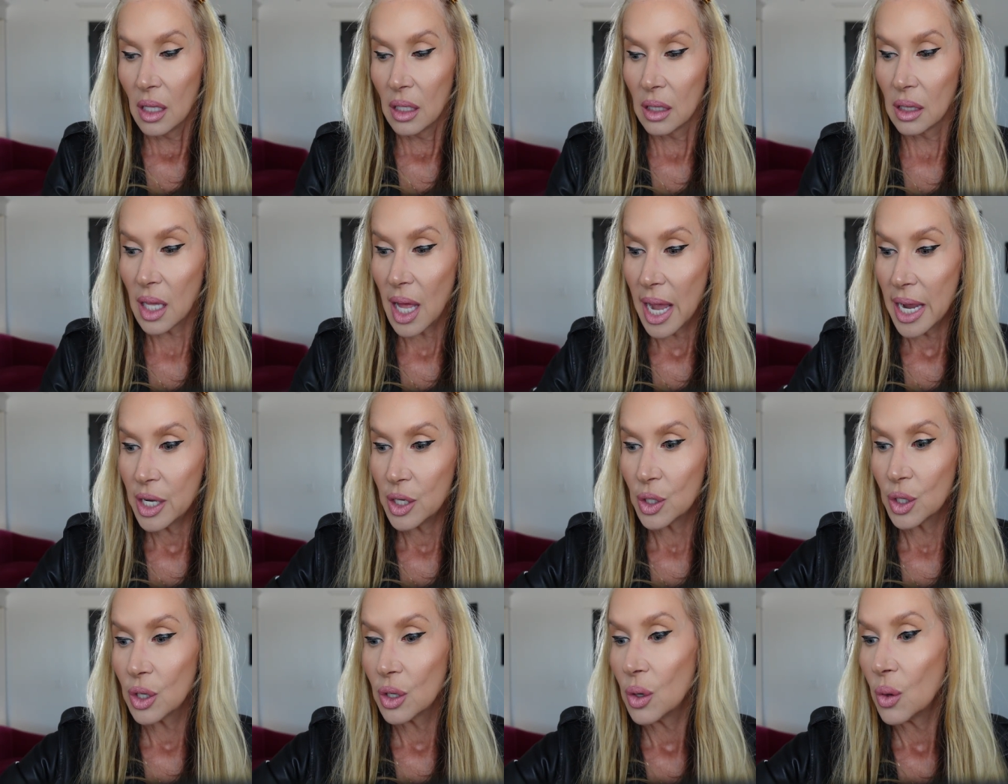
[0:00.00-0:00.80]

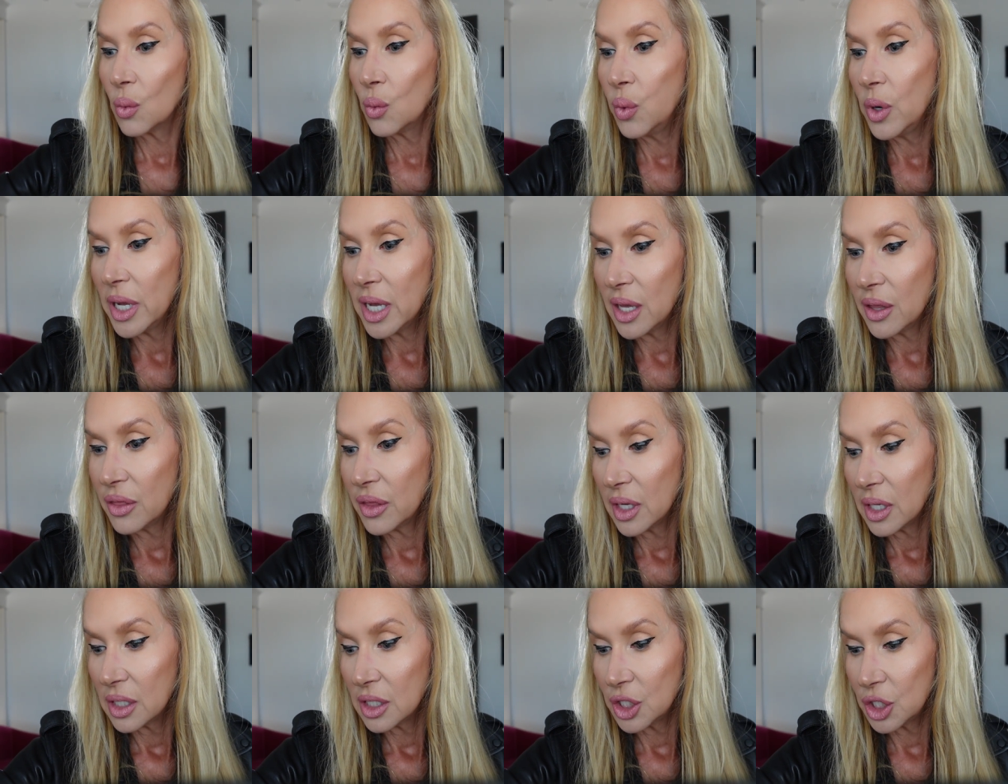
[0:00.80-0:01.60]
liner with
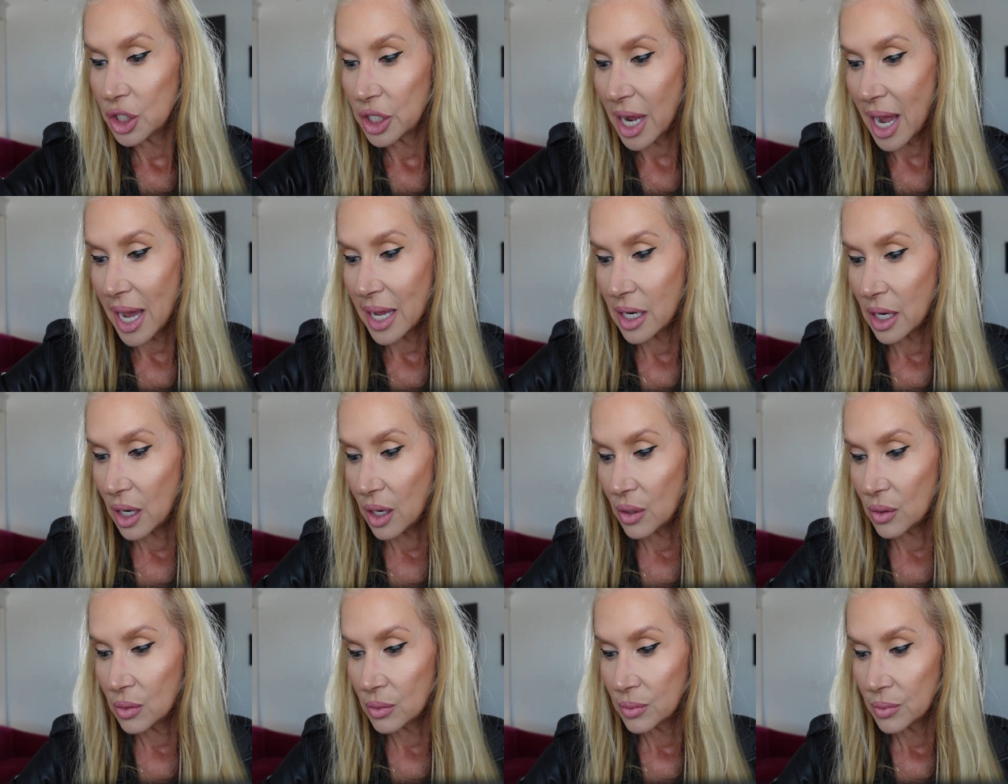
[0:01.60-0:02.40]
shadow.